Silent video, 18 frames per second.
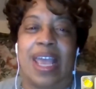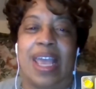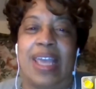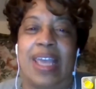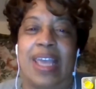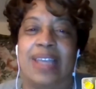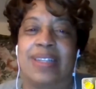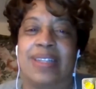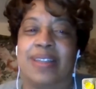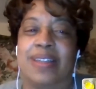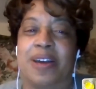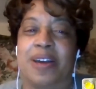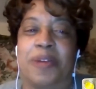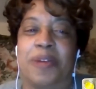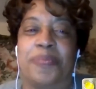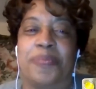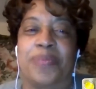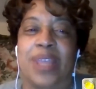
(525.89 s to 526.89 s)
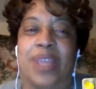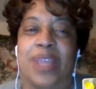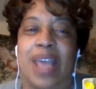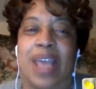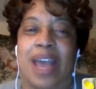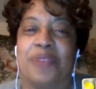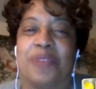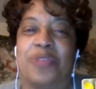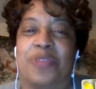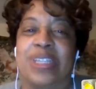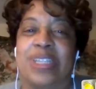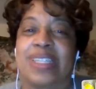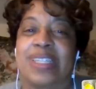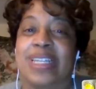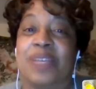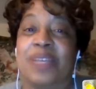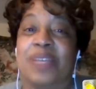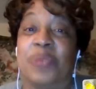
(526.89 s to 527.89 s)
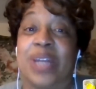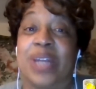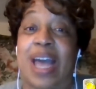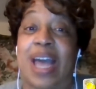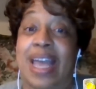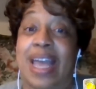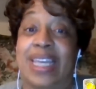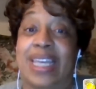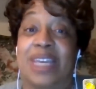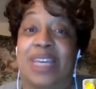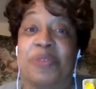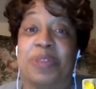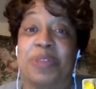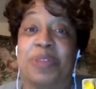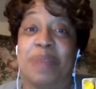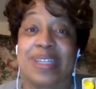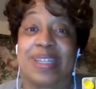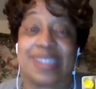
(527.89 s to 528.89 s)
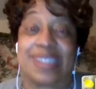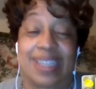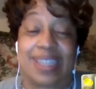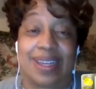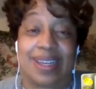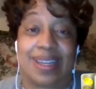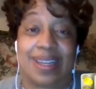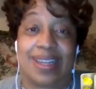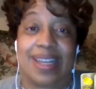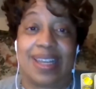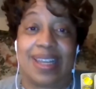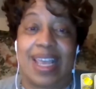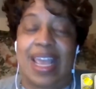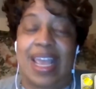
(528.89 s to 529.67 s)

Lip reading: And I recently went hiking with my son,